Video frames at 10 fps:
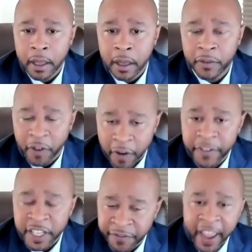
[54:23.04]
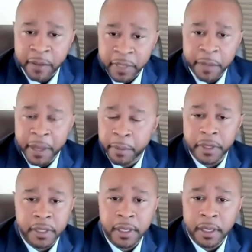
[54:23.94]
for his family
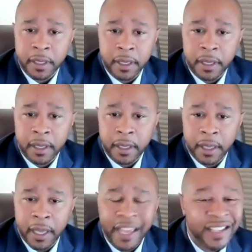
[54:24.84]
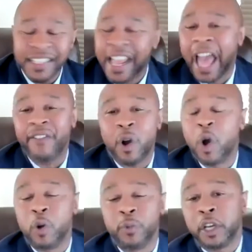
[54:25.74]
members. He doesn't have a
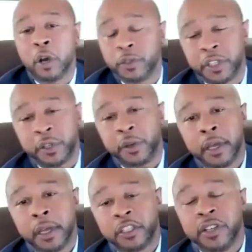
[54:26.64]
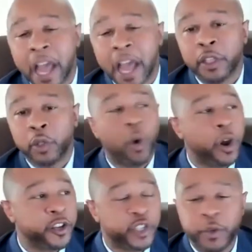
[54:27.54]
home to go to. So now the
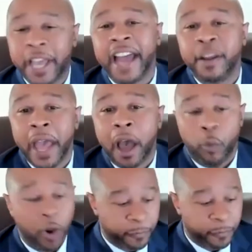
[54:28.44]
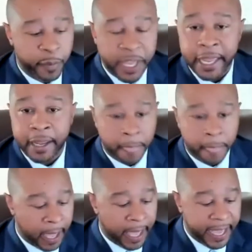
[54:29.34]
lawyers who got him out went from being
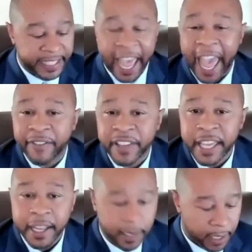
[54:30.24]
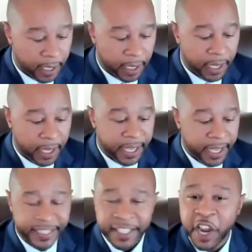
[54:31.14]
his advocate,
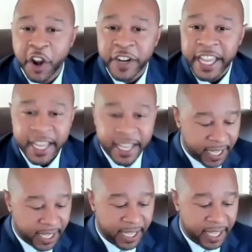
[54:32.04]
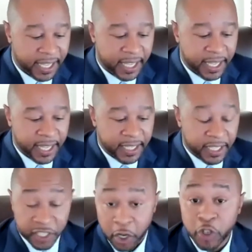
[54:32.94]
his attorney, to
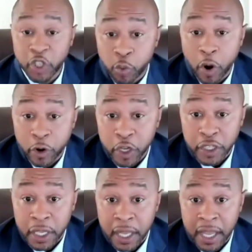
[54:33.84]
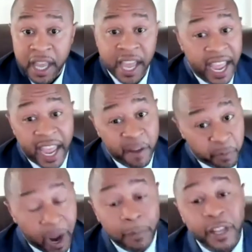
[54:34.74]
social workers, and
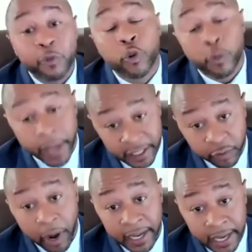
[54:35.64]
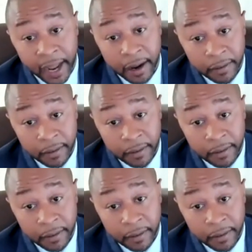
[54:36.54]
probably roommates right now.